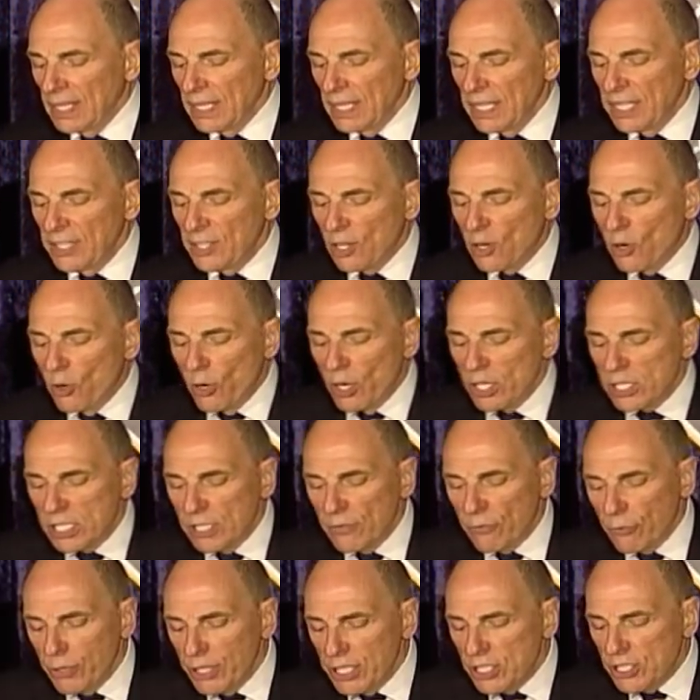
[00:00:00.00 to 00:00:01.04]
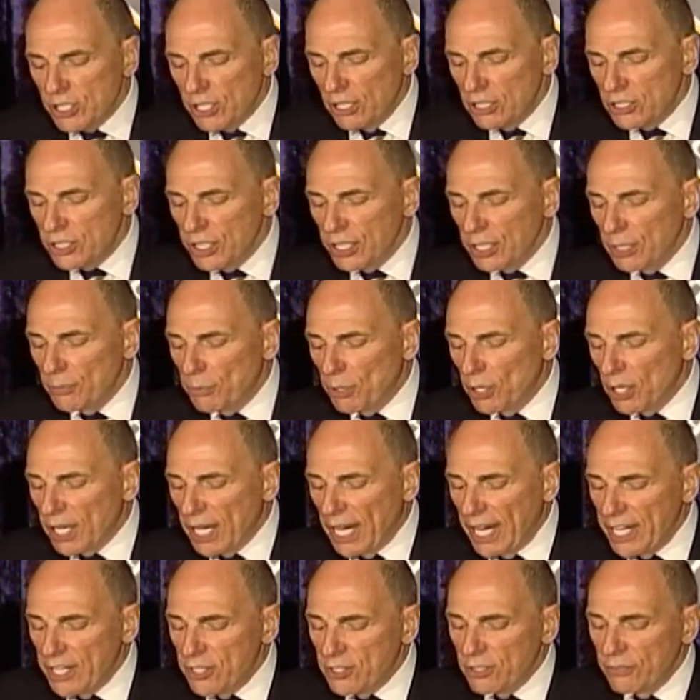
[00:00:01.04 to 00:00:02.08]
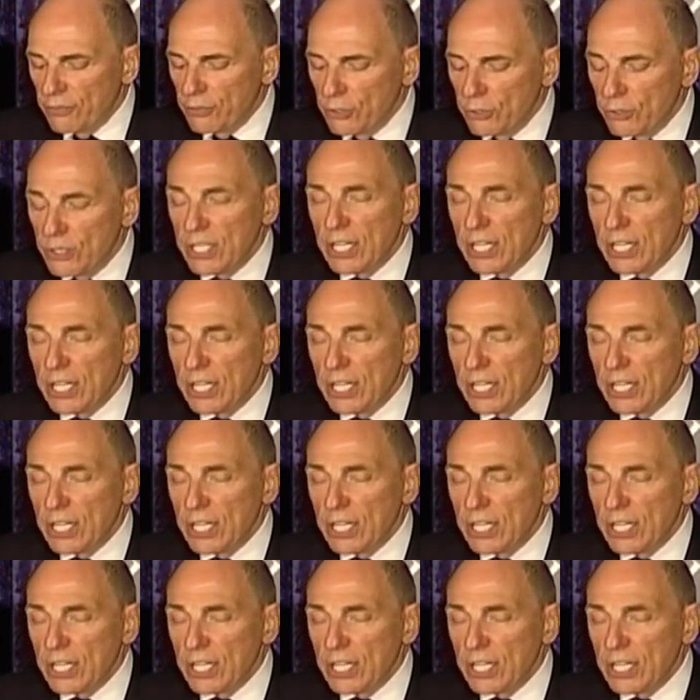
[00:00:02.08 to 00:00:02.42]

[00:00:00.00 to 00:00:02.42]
In the course of researching the book, I interviewed